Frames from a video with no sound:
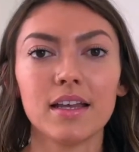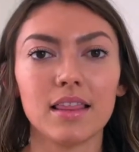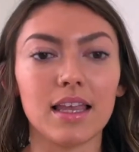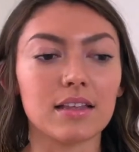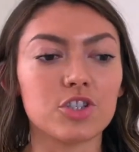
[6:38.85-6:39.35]

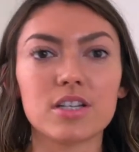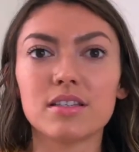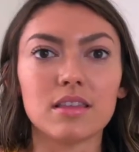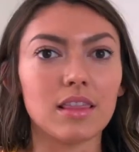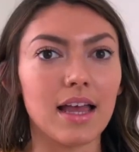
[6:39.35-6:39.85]
Like just
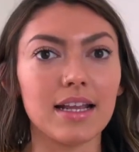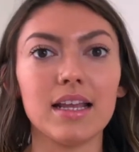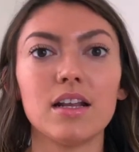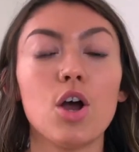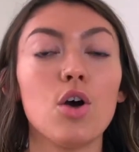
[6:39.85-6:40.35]
let
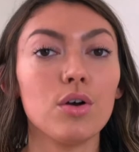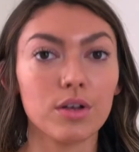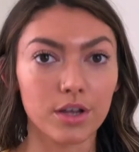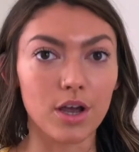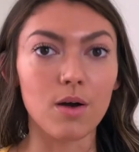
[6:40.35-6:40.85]
it
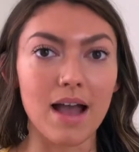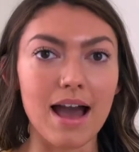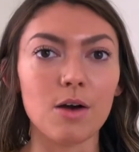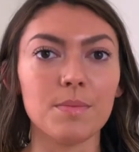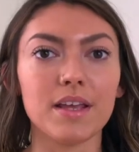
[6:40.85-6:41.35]
go
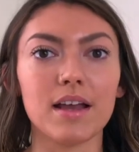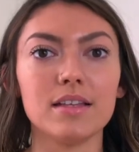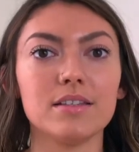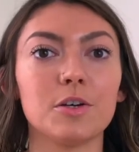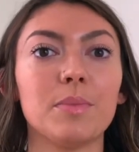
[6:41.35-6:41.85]
out,
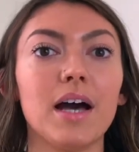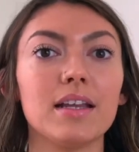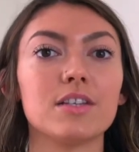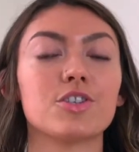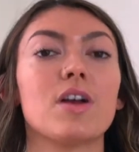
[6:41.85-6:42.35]
because your
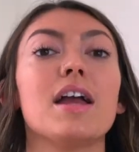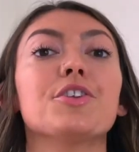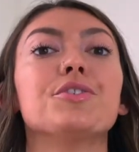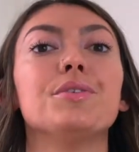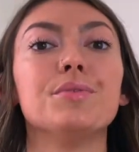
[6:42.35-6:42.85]
body is
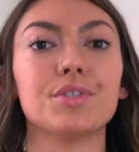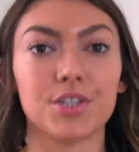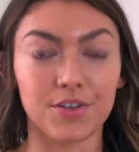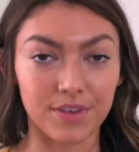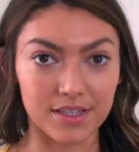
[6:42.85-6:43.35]
trying to
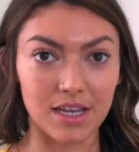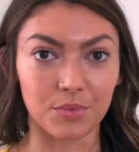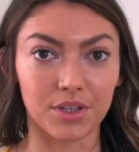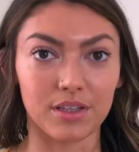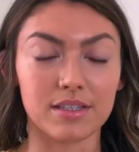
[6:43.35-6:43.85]
surface and
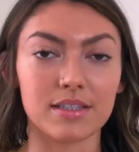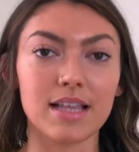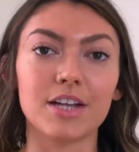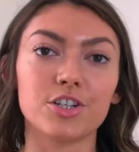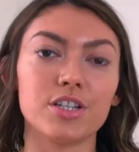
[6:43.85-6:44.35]
release this
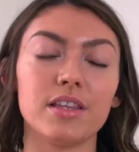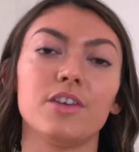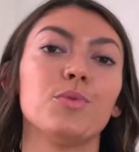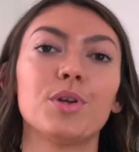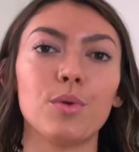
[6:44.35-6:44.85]
energy that
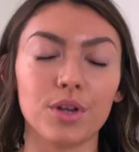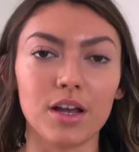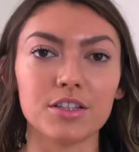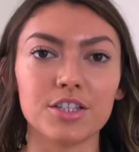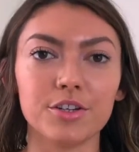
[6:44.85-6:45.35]
you've been holding
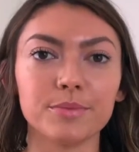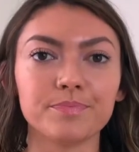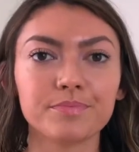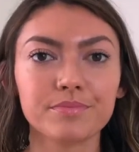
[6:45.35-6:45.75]
on to,